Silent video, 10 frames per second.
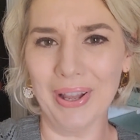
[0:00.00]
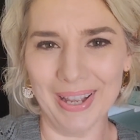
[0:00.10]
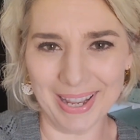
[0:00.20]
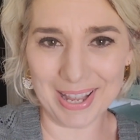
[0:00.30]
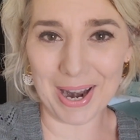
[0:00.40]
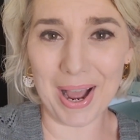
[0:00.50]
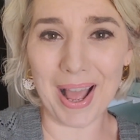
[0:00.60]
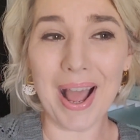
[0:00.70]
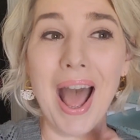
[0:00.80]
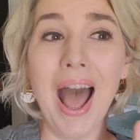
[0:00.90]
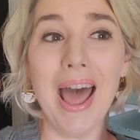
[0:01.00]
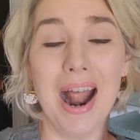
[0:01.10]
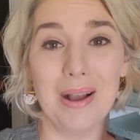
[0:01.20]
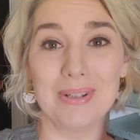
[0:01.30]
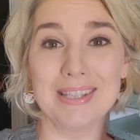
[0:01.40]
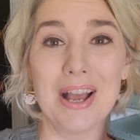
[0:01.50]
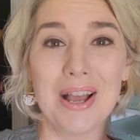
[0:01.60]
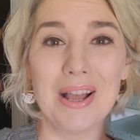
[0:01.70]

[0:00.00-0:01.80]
And I was,